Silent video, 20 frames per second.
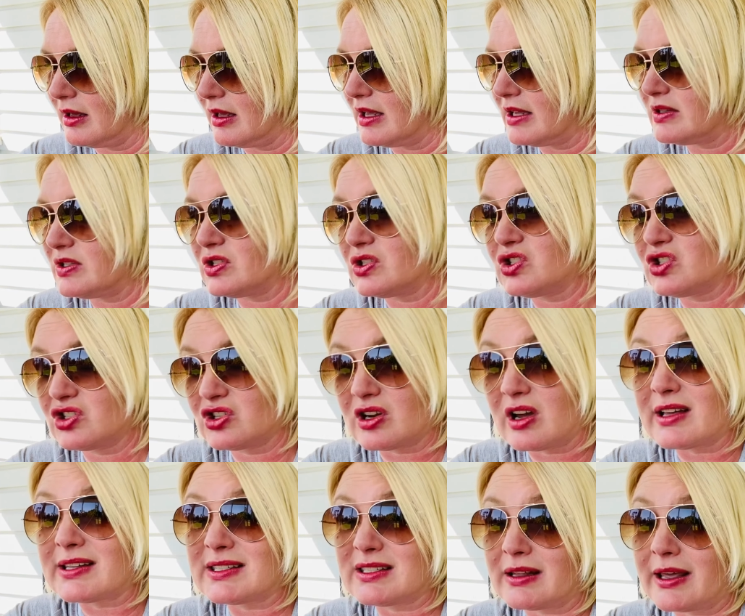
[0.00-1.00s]
It's
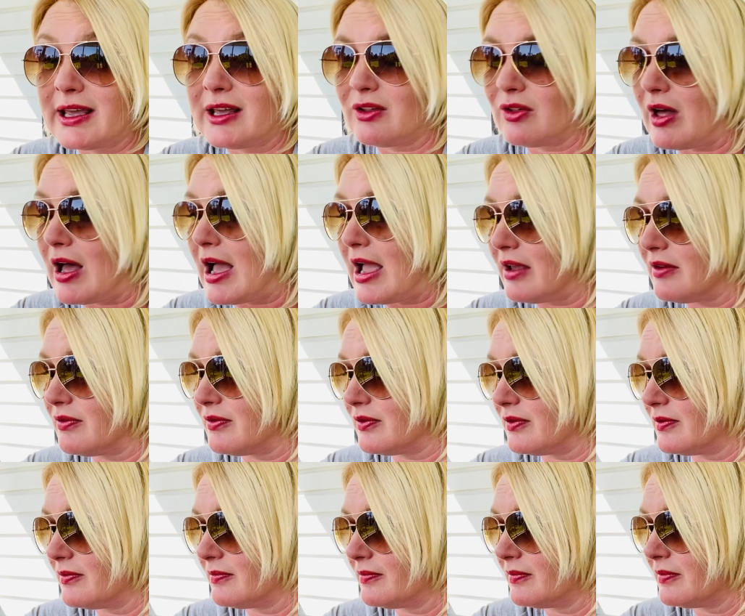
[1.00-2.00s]
just like life.
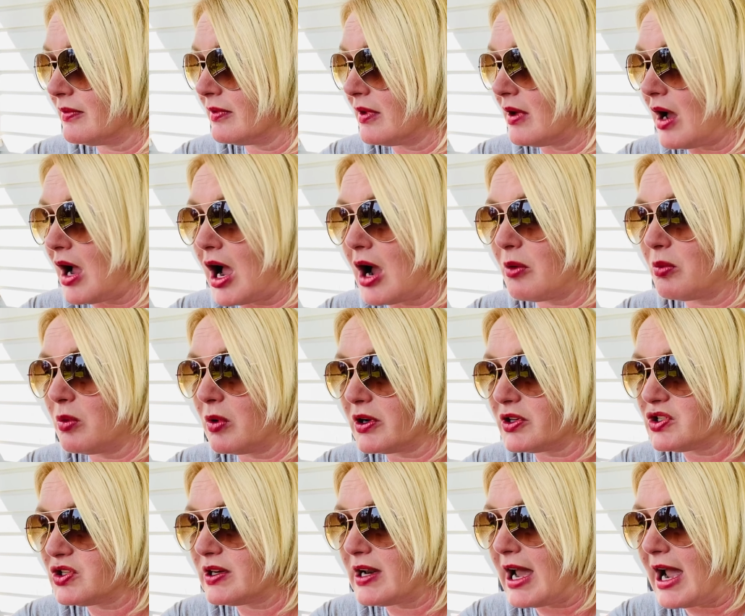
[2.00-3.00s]
I
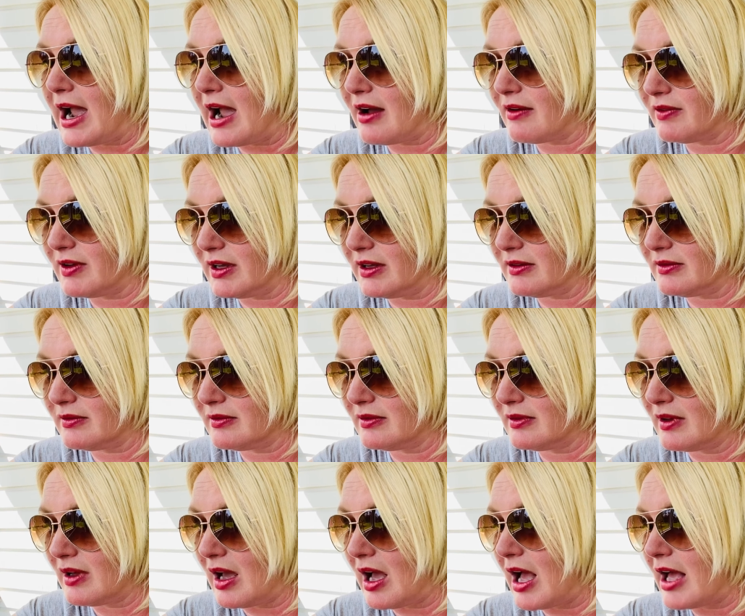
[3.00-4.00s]
want you to have it.
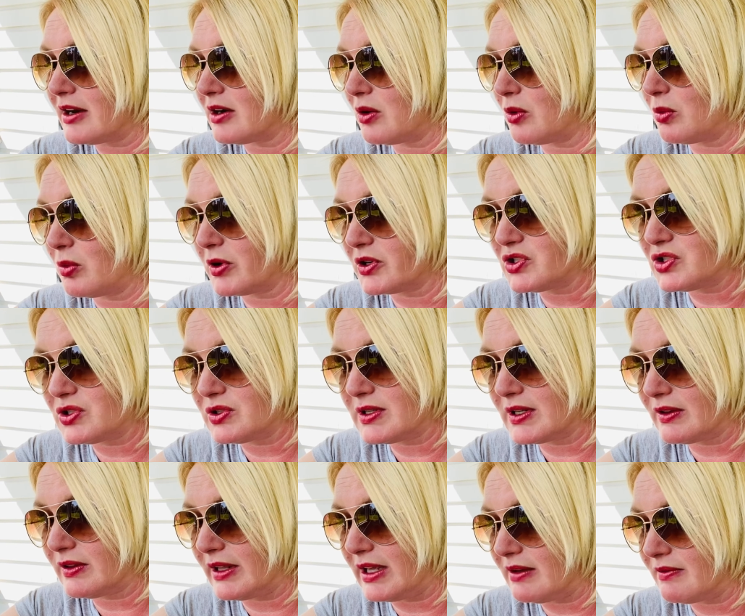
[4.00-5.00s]
I don't want you to
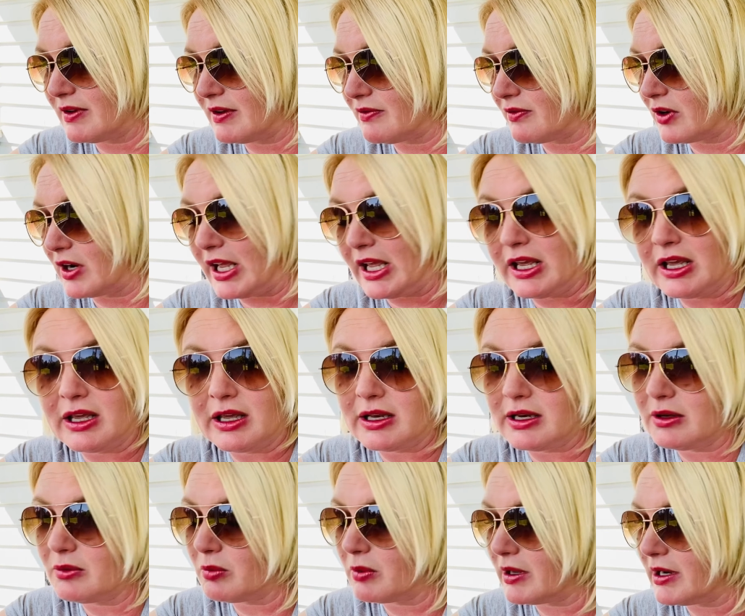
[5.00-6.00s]
leave it for
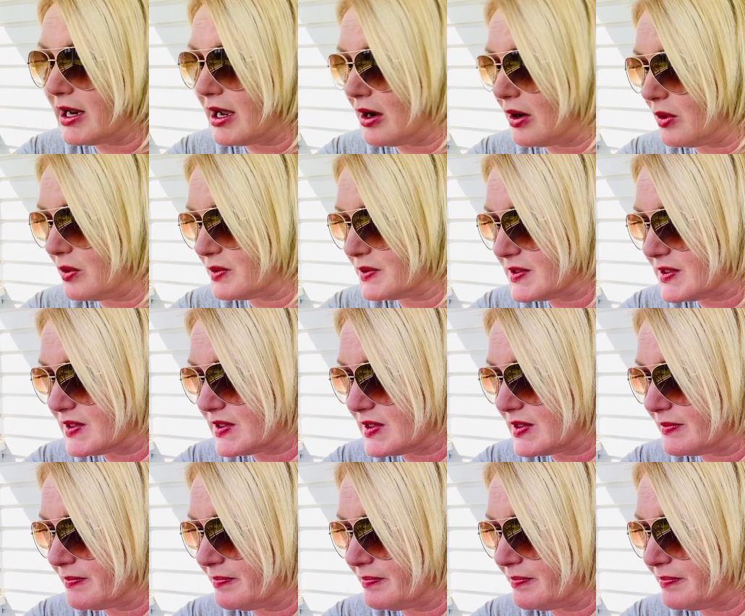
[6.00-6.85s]
anyone else.